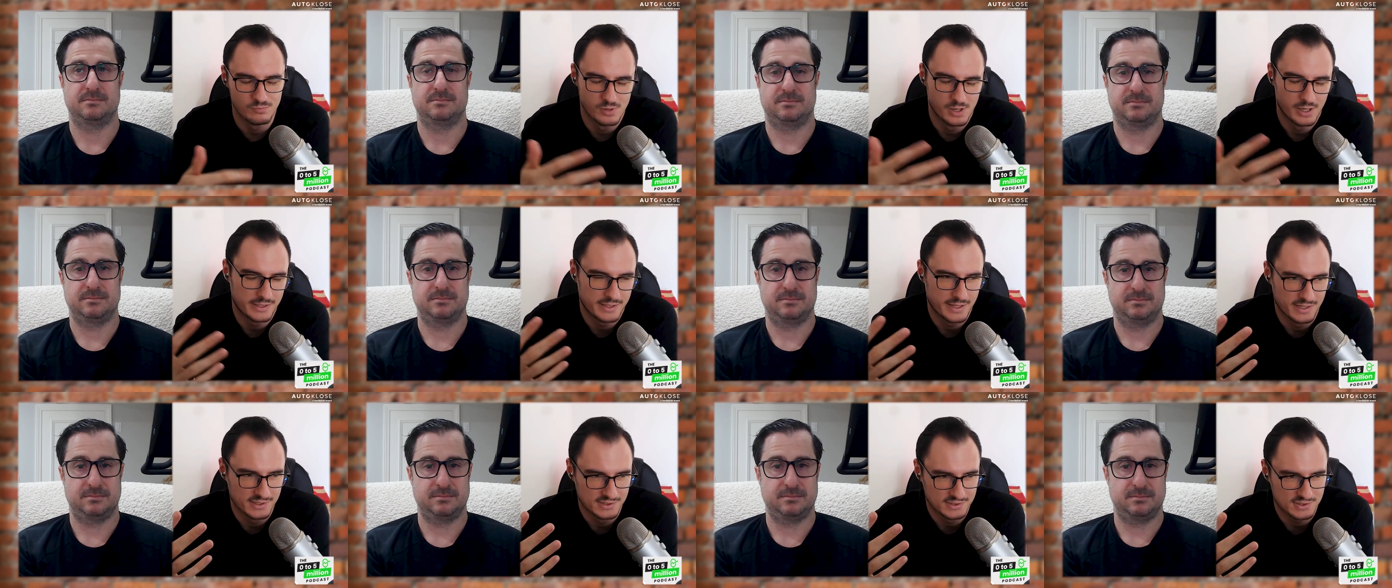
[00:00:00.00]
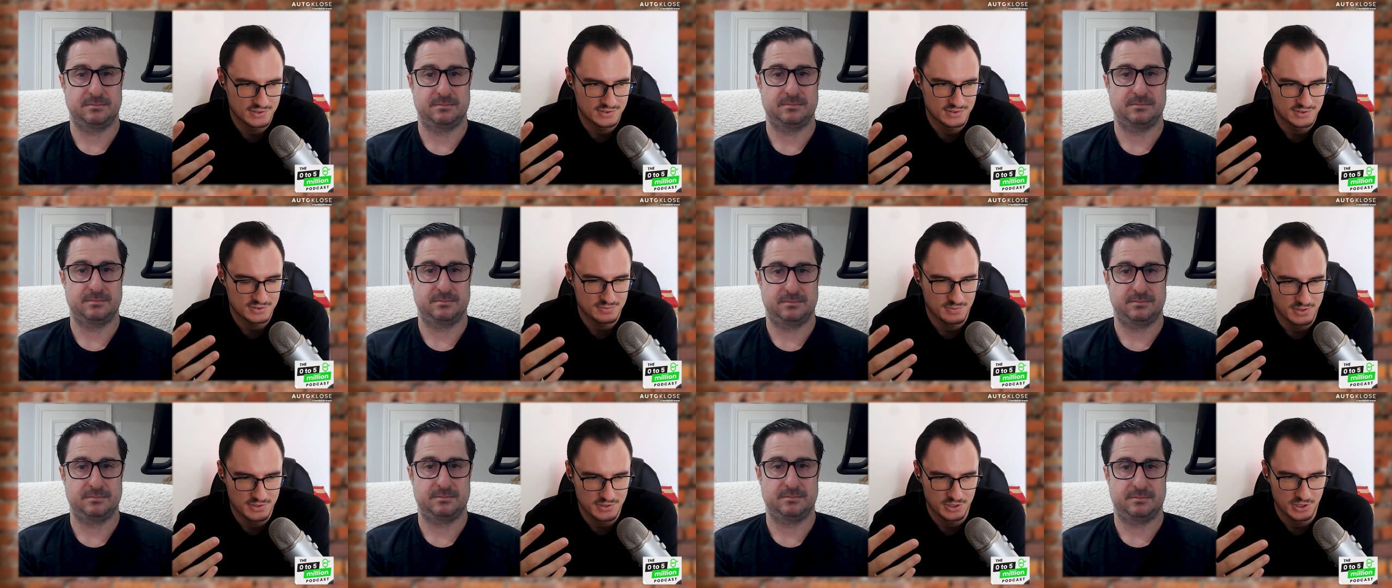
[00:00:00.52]
Speaker 1: I guess because
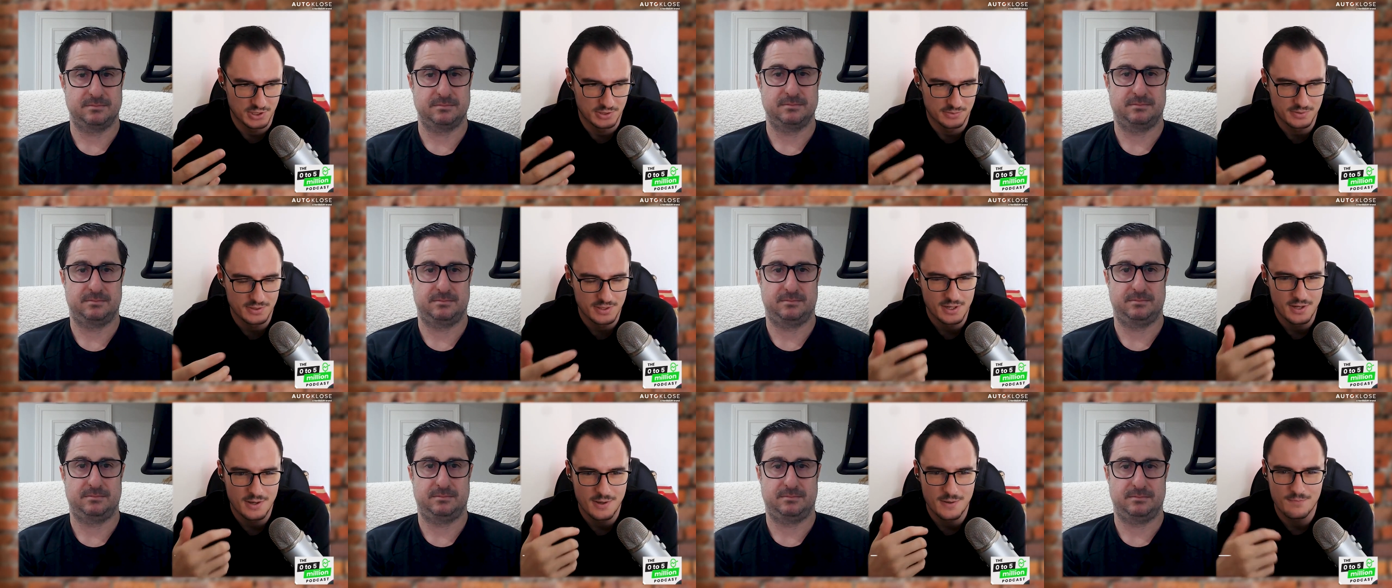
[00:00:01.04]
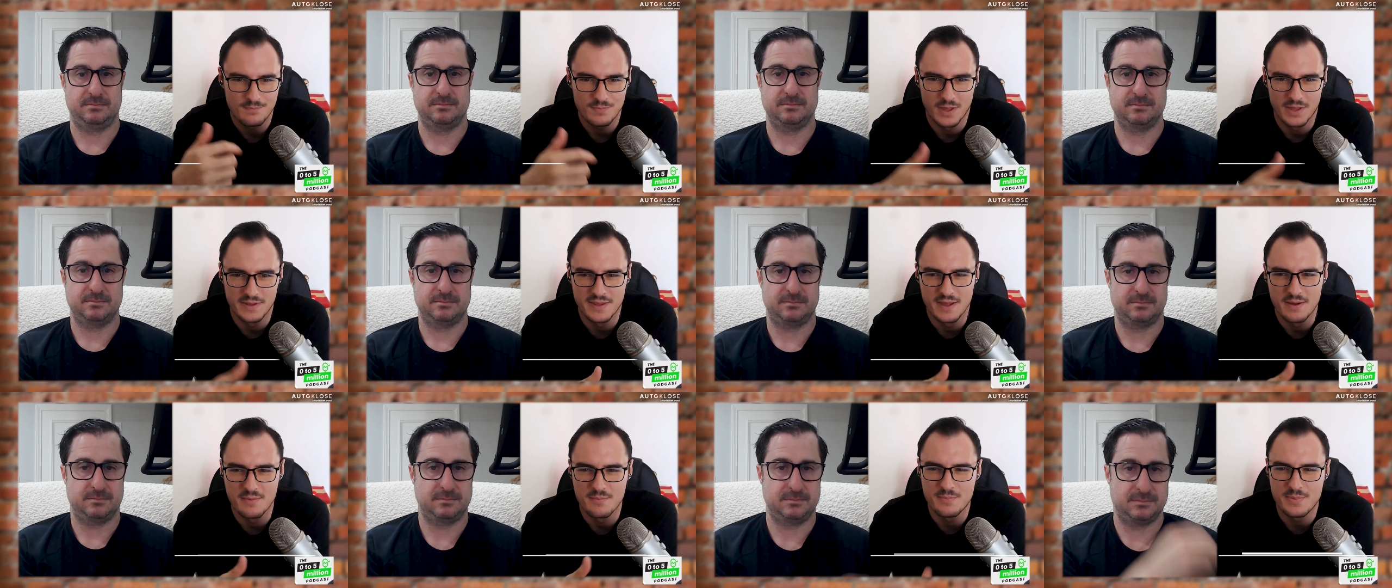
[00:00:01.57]
it's my job.
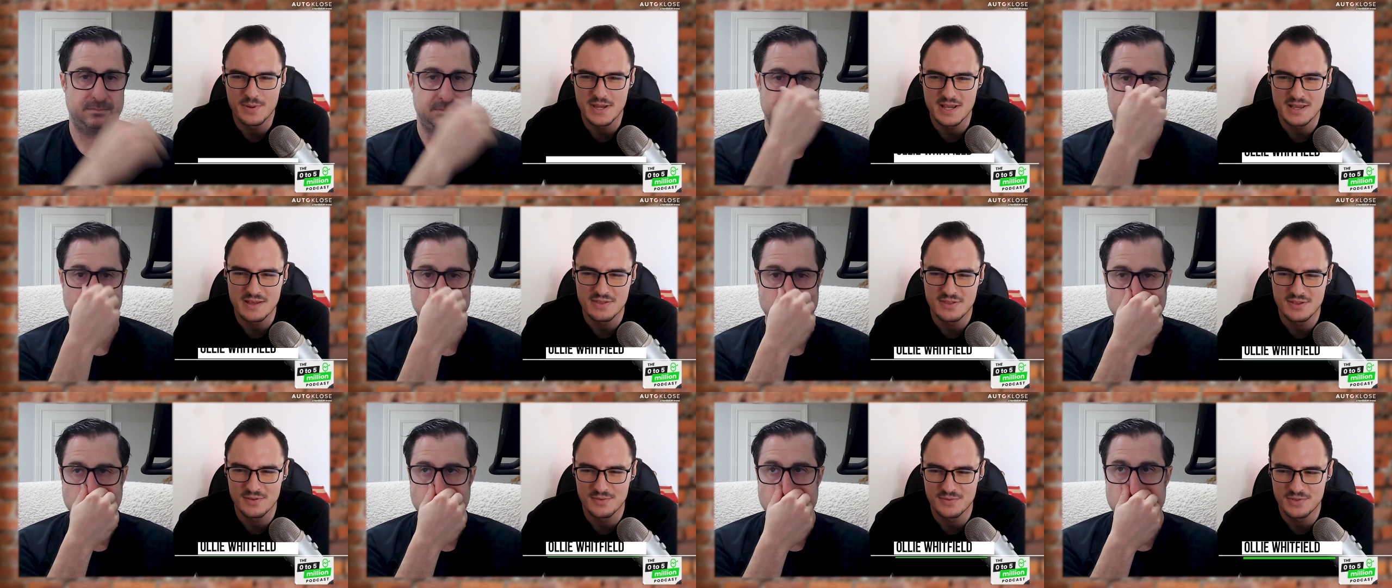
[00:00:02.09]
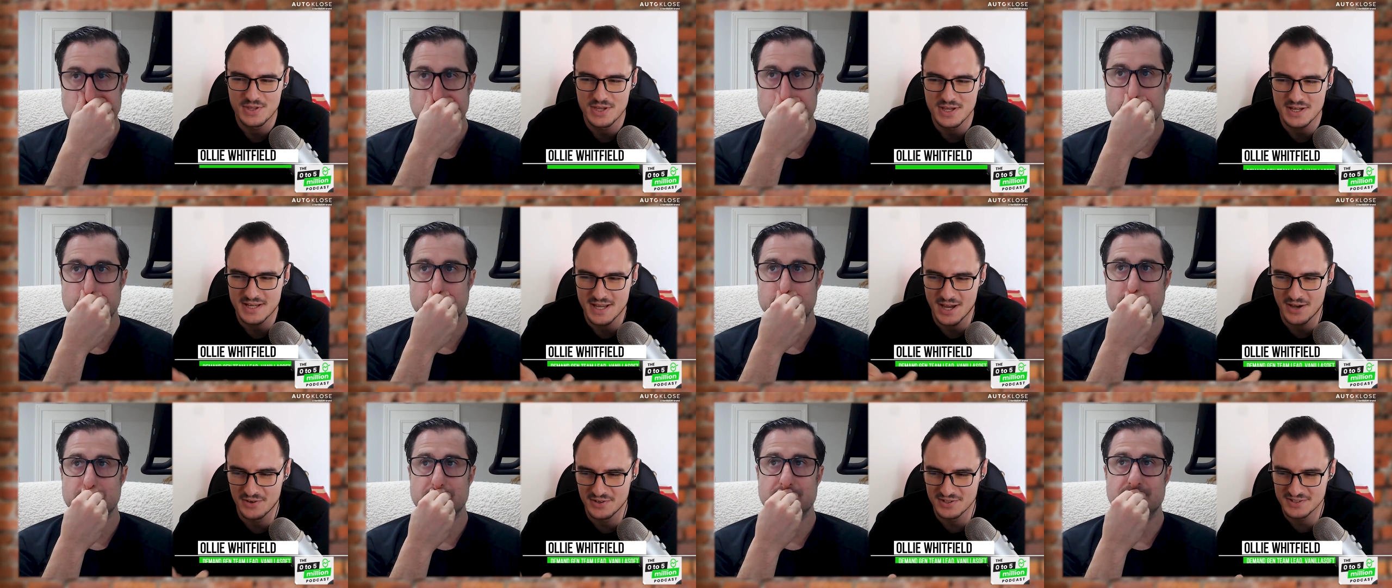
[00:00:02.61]
And then B, the, the
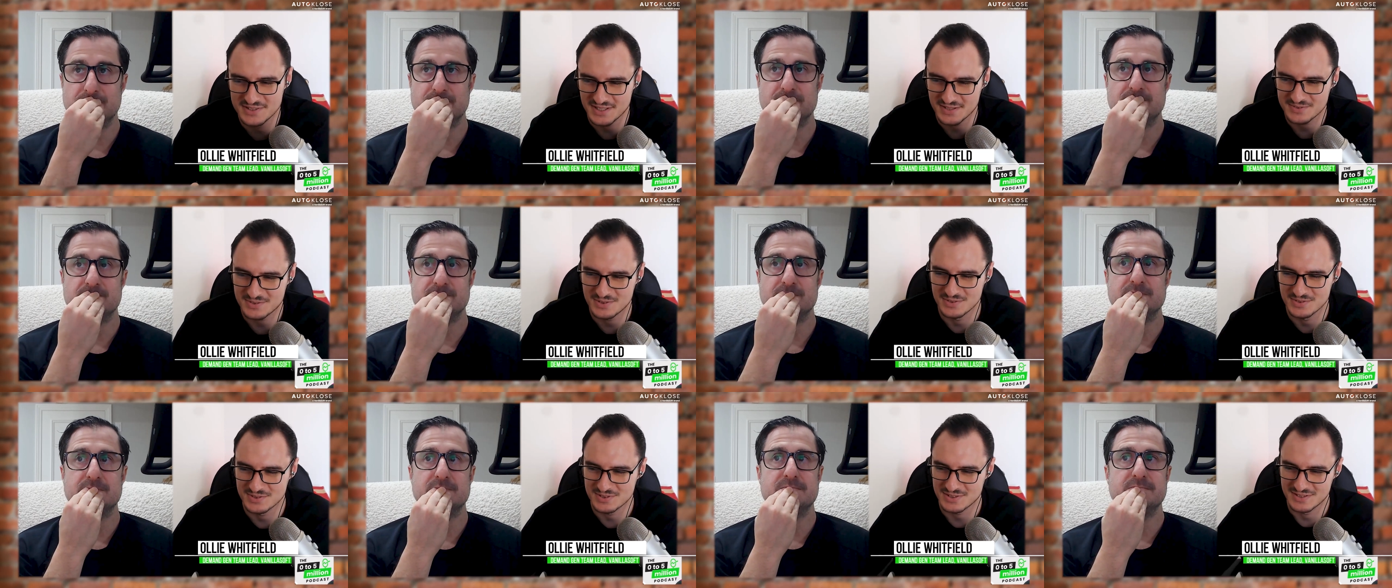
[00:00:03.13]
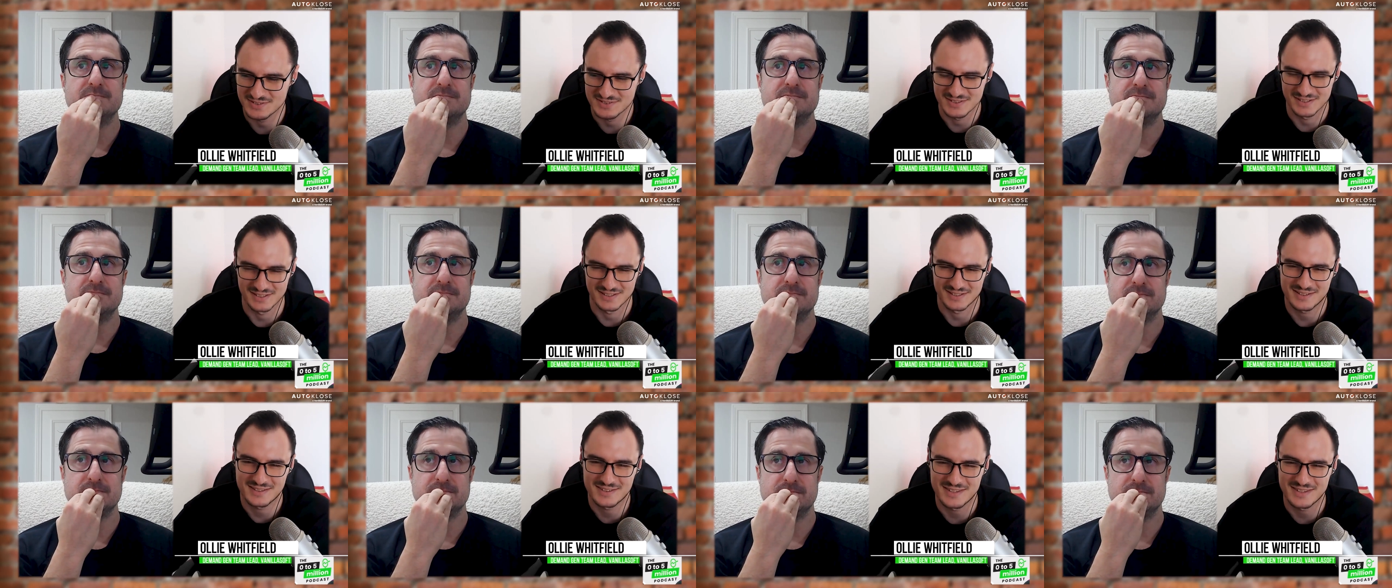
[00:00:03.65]
accounting executive is like,